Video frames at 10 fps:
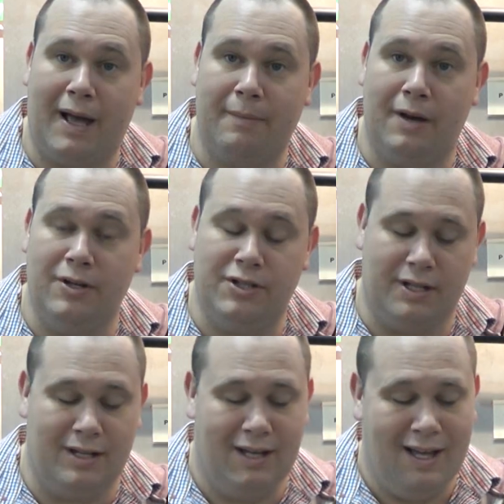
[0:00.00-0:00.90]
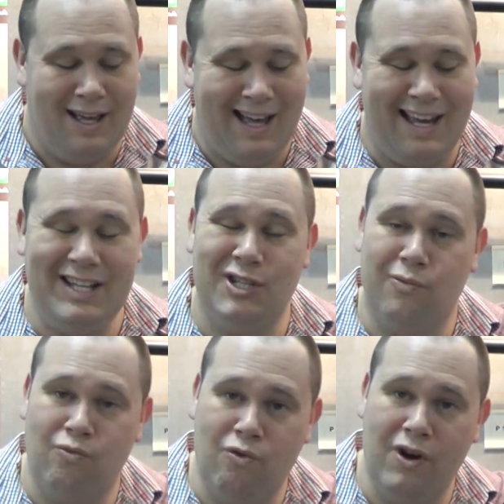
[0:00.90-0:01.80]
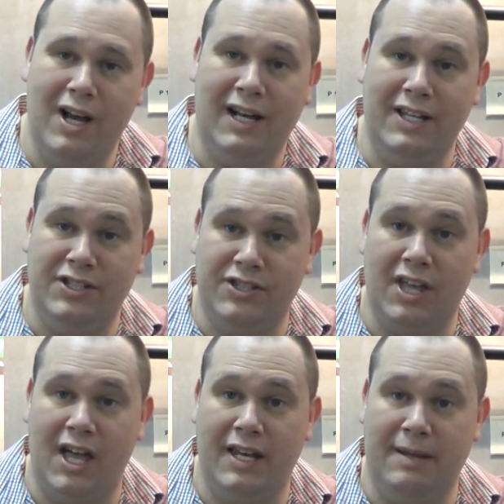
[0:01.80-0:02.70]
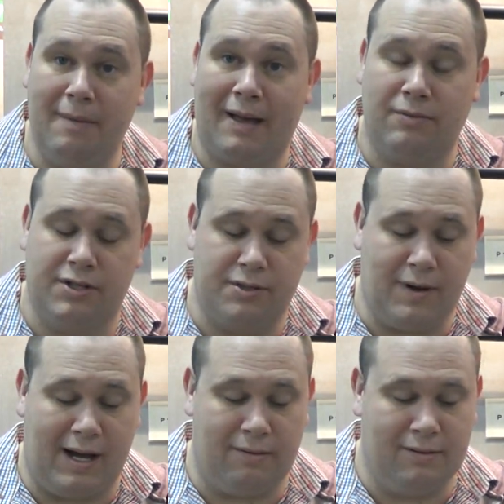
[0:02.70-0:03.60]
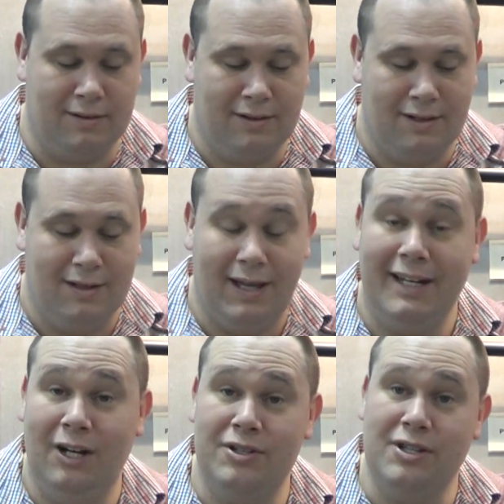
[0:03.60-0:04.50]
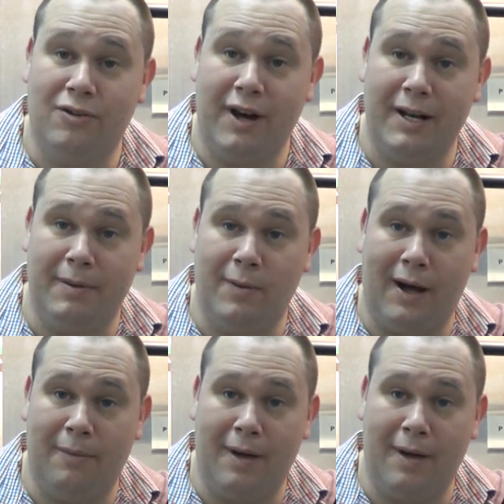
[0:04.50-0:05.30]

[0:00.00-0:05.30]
back motion. And it's a really sturdy mount as well. And it looks incredibly well